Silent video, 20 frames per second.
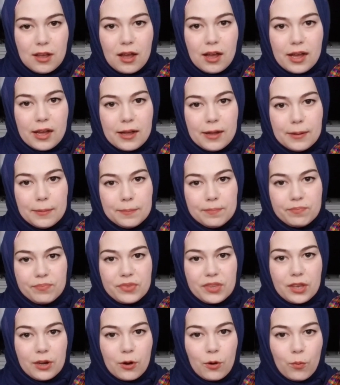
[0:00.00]

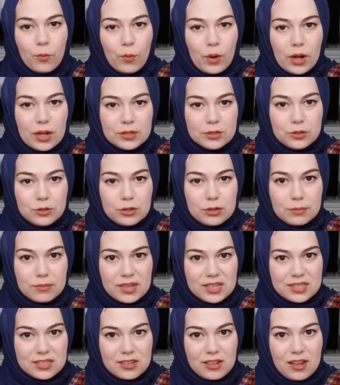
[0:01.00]
while doing my
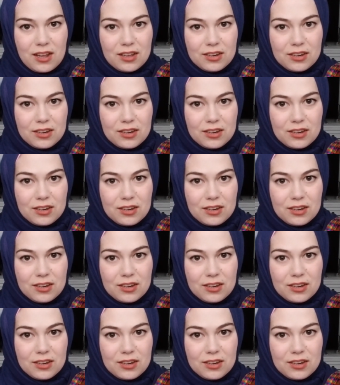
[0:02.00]
salah